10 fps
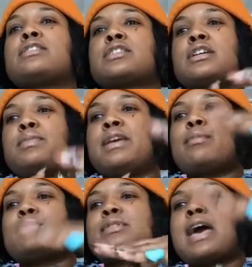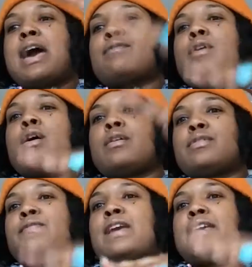can be able to have all
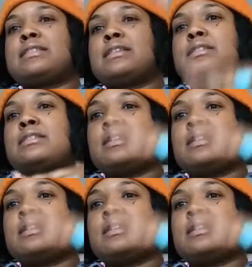the faces and